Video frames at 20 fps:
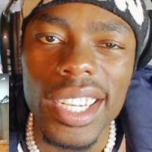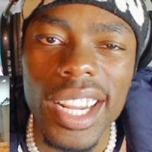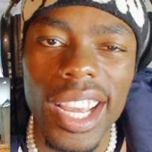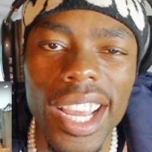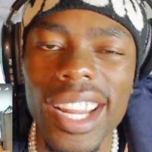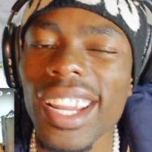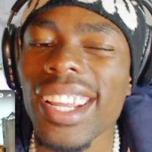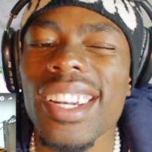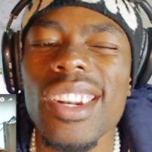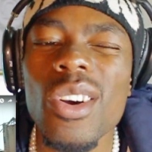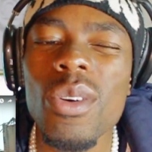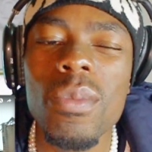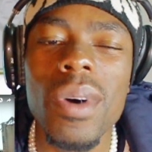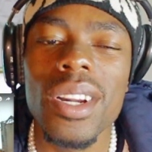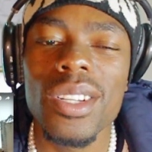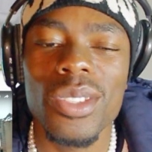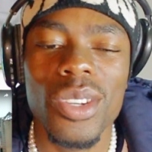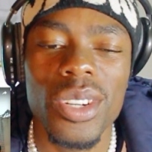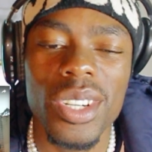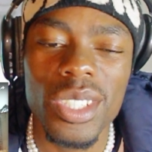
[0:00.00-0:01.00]
there and then
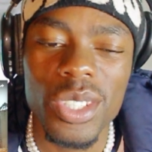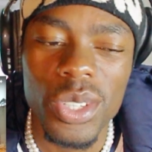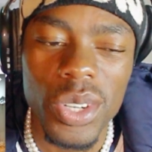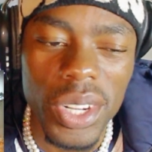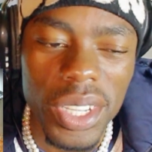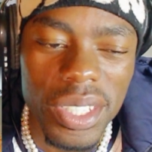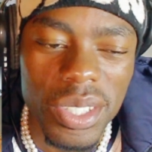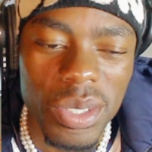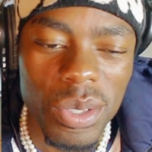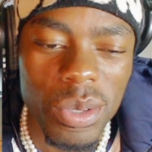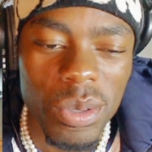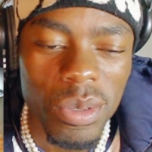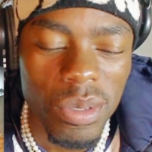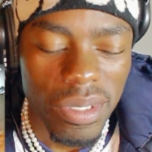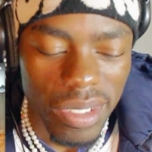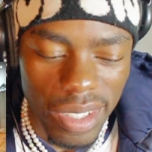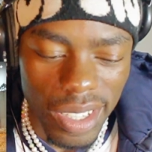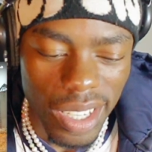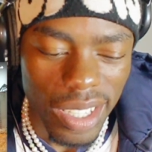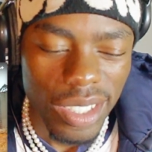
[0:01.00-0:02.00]
nobody's gonna chase you.
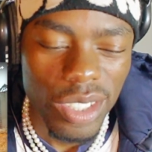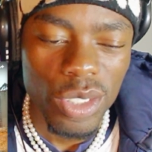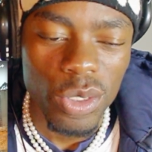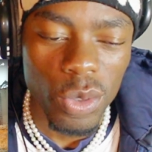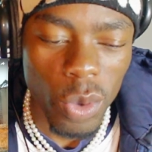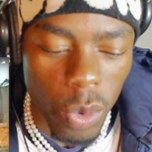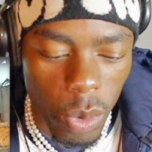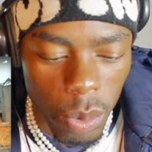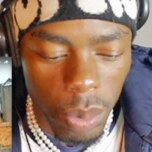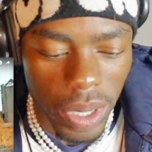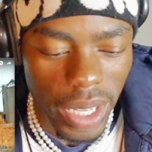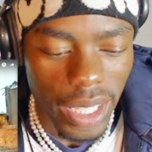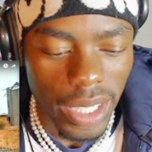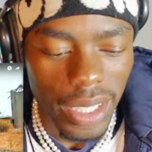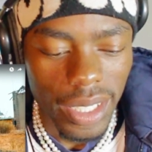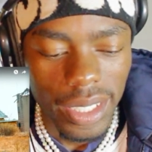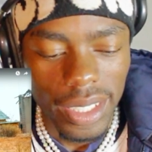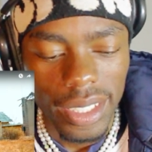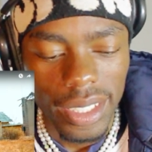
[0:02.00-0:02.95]
Stupid.